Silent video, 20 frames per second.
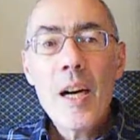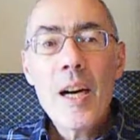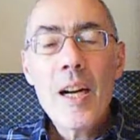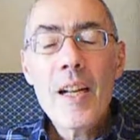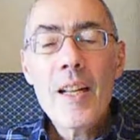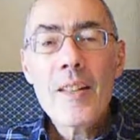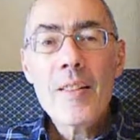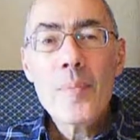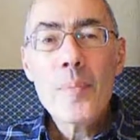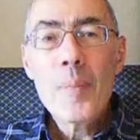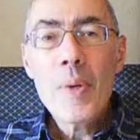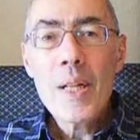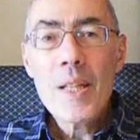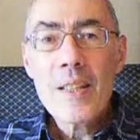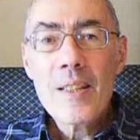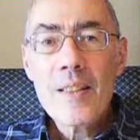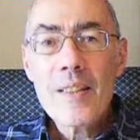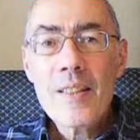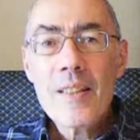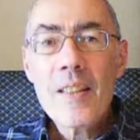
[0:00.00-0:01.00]
Uh,
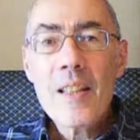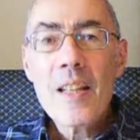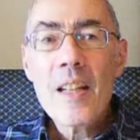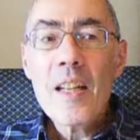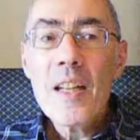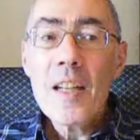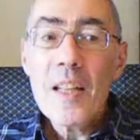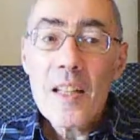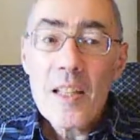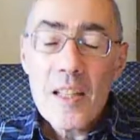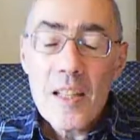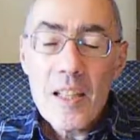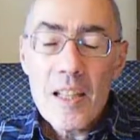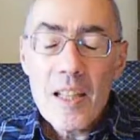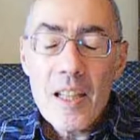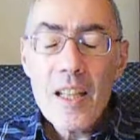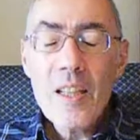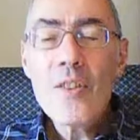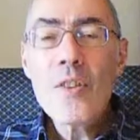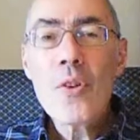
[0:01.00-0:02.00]
but
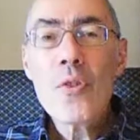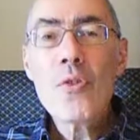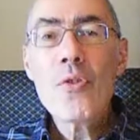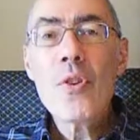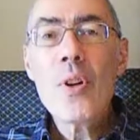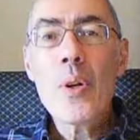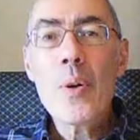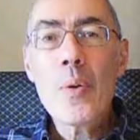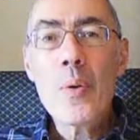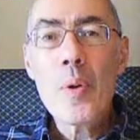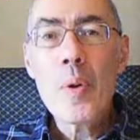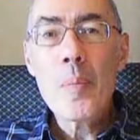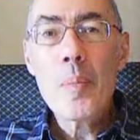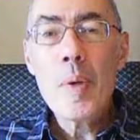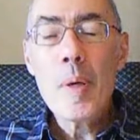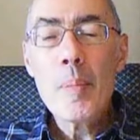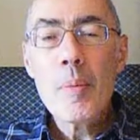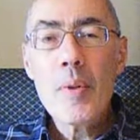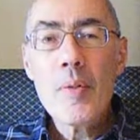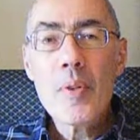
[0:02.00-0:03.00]
it does show
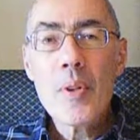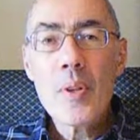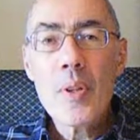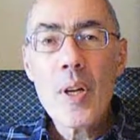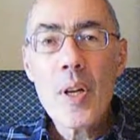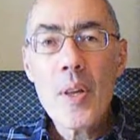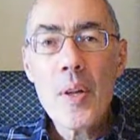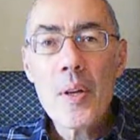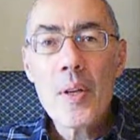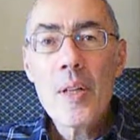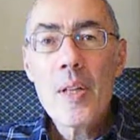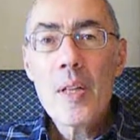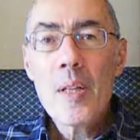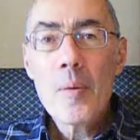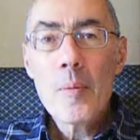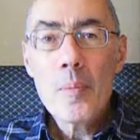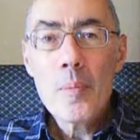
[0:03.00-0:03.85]
that people have got other,